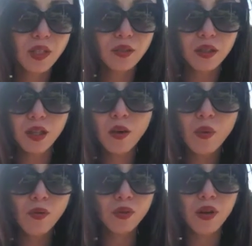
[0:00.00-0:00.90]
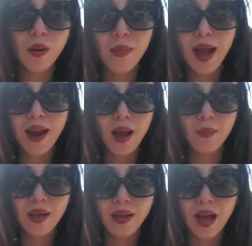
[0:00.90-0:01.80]
The club owner got mad at
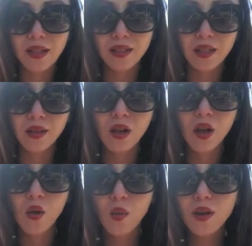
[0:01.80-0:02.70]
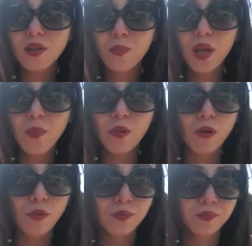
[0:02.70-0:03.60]
me, asking, "Where are the
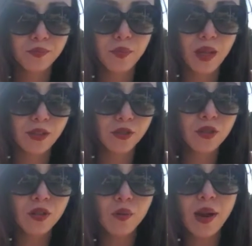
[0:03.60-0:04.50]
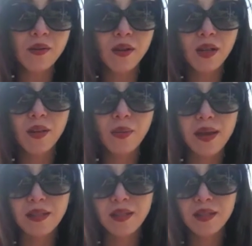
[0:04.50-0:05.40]
people?" I turned it around on him,
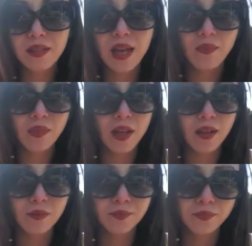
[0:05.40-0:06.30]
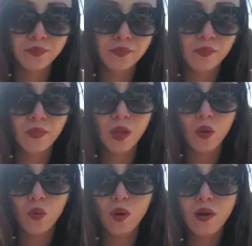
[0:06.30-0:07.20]
asking the same thing.
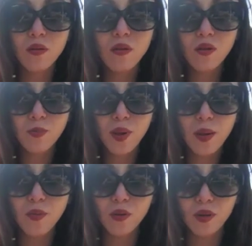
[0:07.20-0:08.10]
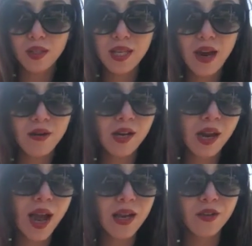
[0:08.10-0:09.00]
"Where are all the people? It's Saturday
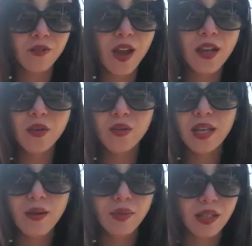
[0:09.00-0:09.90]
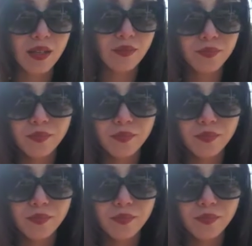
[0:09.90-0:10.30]
night and your venue is empty.